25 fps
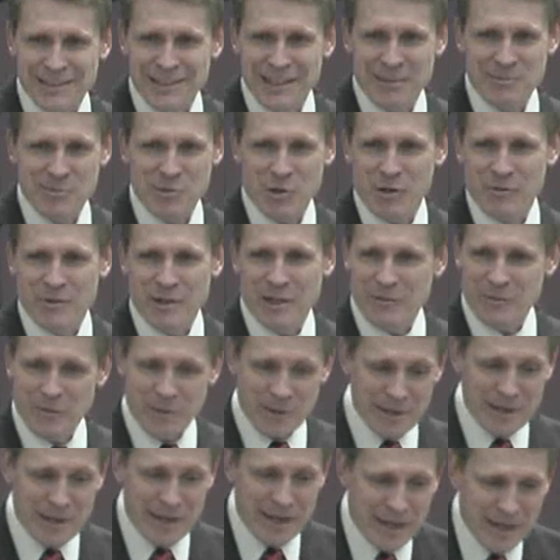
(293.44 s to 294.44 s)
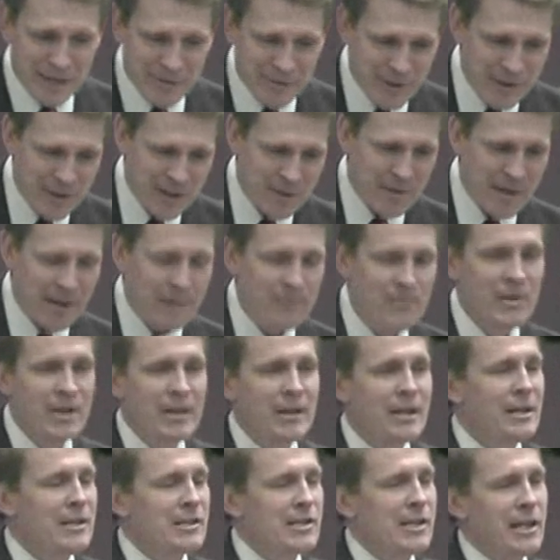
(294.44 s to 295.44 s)
How can they absorb it if it wasn't there? Well, think about
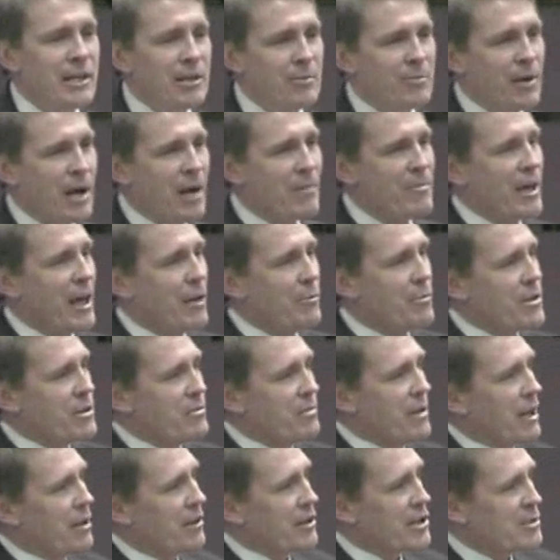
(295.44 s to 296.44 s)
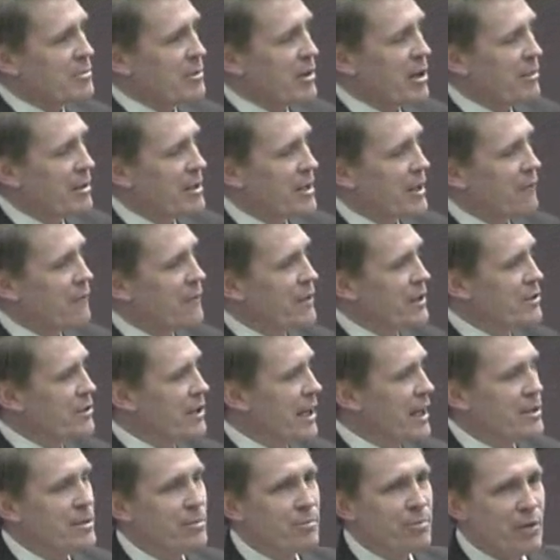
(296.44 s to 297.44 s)
it. Second problem they had with the Miller experiment, they
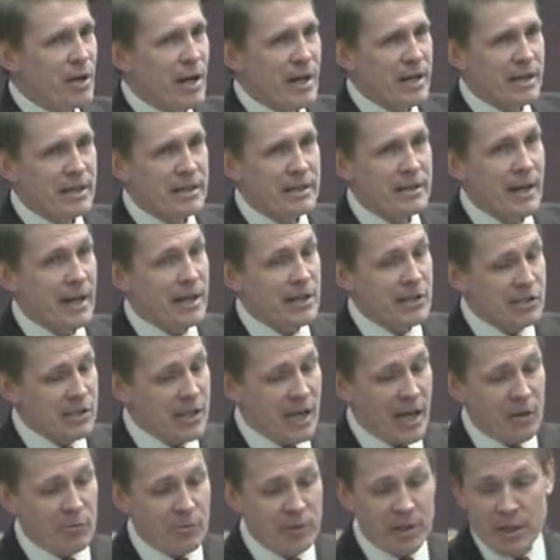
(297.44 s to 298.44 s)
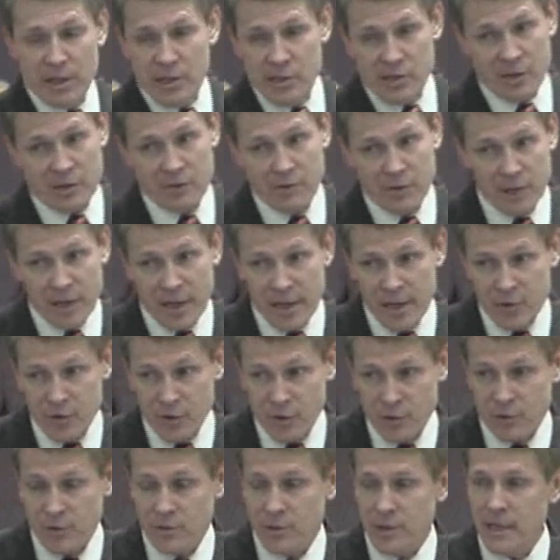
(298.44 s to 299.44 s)
filtered out the product. That is not realistic for
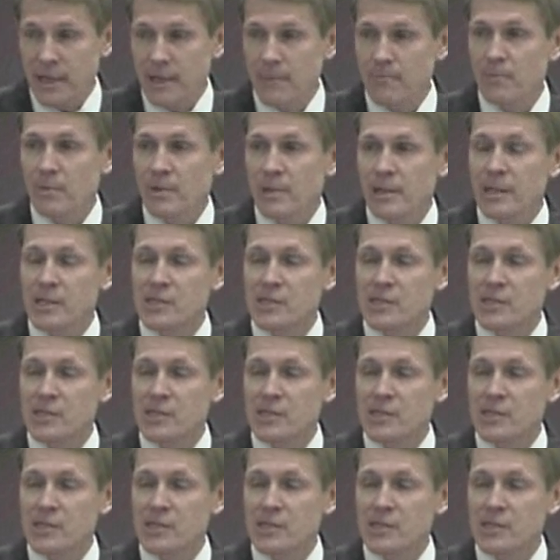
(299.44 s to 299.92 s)
nature, okay?